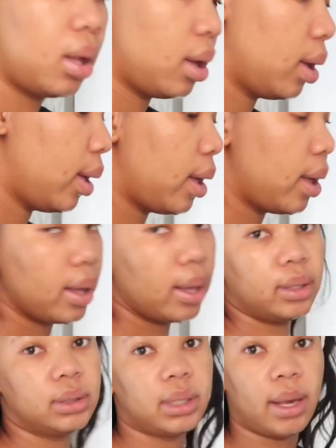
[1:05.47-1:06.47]

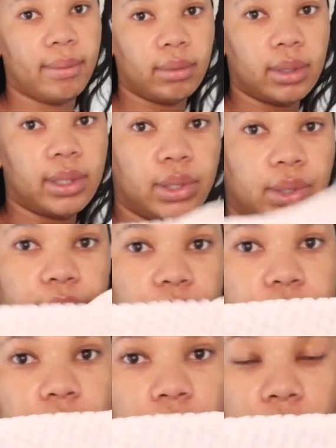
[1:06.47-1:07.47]
And I'm gonna use
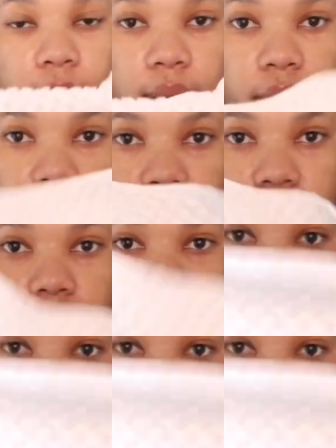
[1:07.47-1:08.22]
this